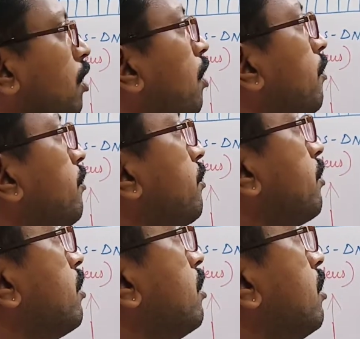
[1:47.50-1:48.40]

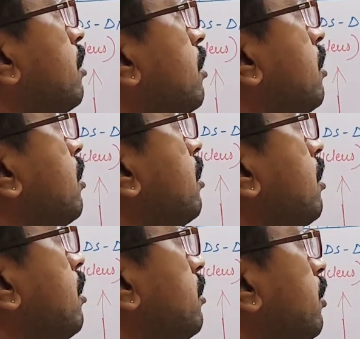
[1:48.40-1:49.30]

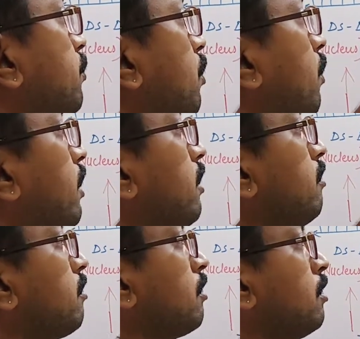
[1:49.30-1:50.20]
of this
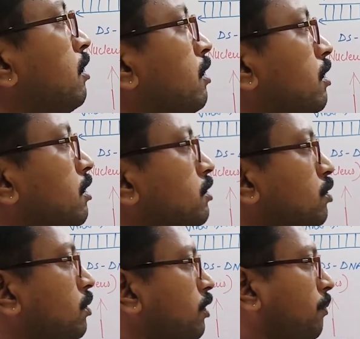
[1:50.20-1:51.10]
provirus is
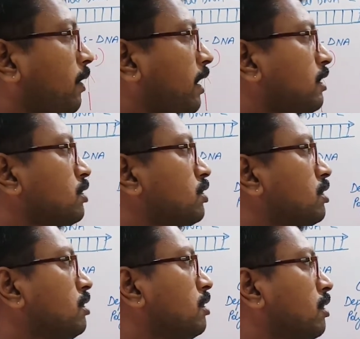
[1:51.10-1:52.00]
to be spliced
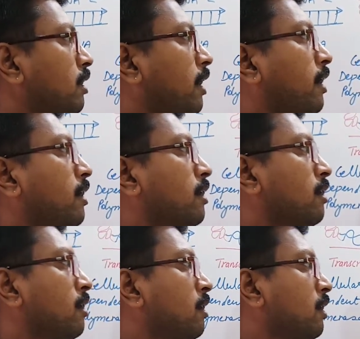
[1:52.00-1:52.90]

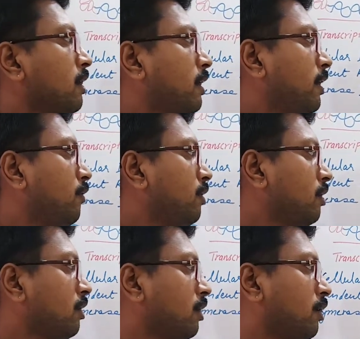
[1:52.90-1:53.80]
and cleaved
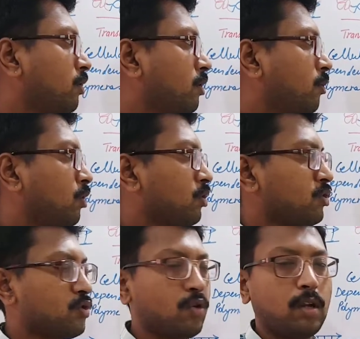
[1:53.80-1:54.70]
into the
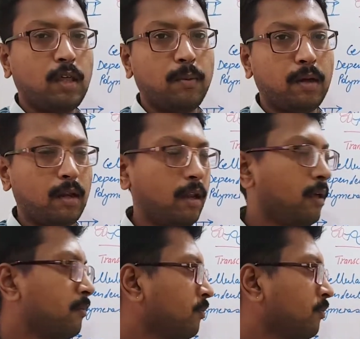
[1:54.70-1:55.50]
monocystronic mRNA.